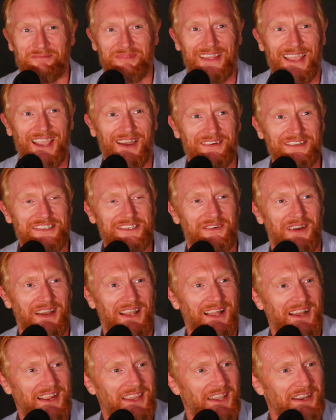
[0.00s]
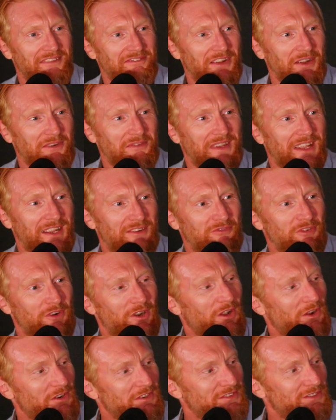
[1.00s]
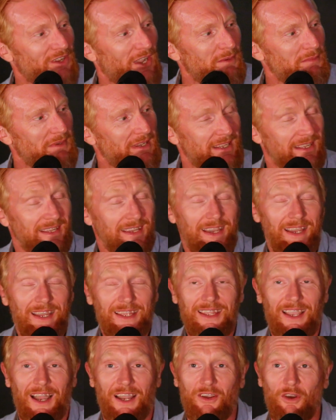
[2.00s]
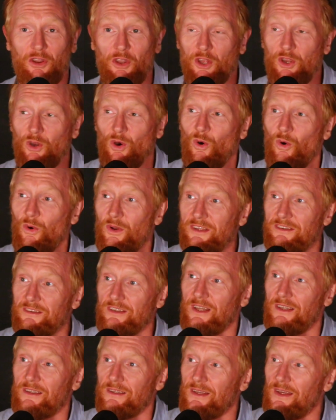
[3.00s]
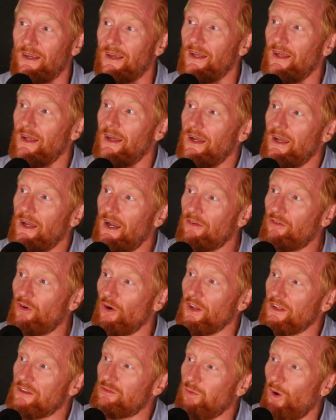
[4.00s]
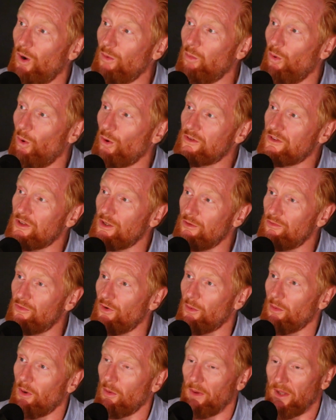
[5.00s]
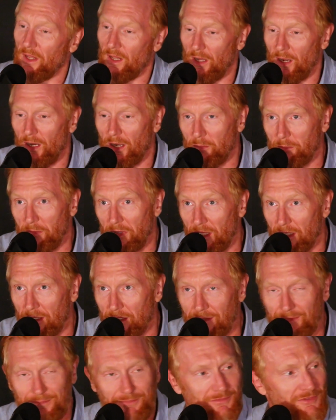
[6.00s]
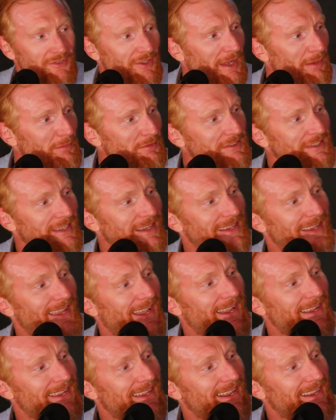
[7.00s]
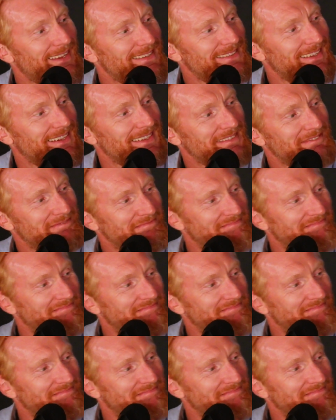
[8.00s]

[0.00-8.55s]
yeah, I was quite lucky. I've known Nick for a long time, and I got the call, and he said, I've got this World War II film. I went, I'm in. So that was it. Yeah, done.